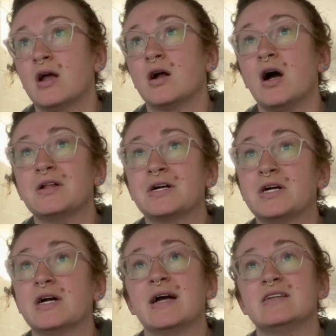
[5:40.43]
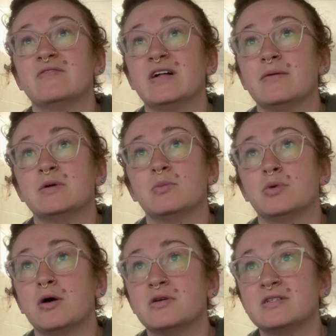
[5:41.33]
Colliker had developed a
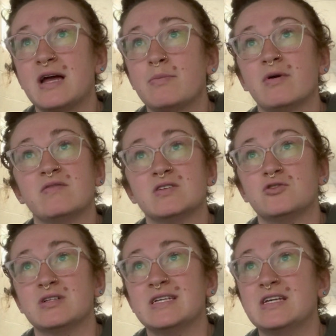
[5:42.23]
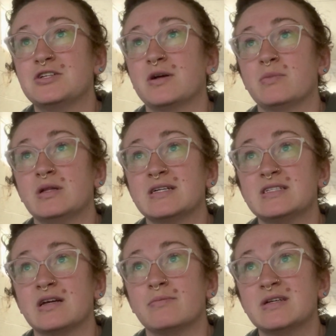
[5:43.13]
prototype of the strategic
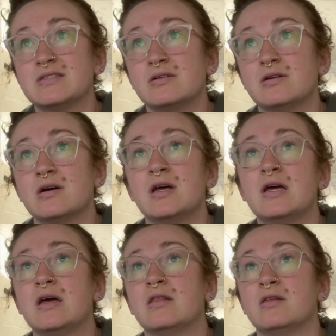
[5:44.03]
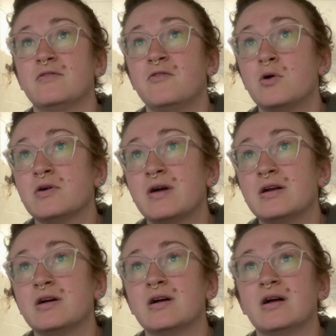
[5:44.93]
ballistic missile, the
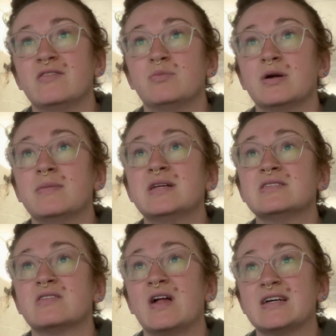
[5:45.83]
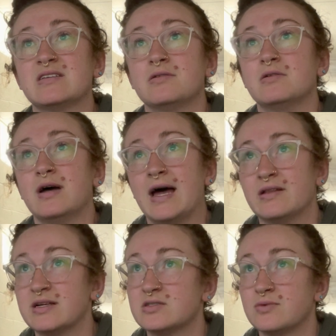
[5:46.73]
forerunner of Berman's classical
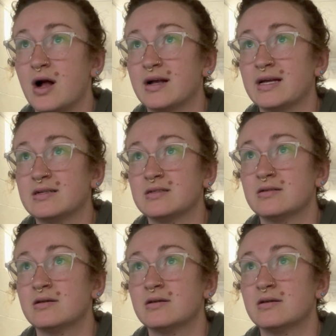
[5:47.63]
Atlas rocket.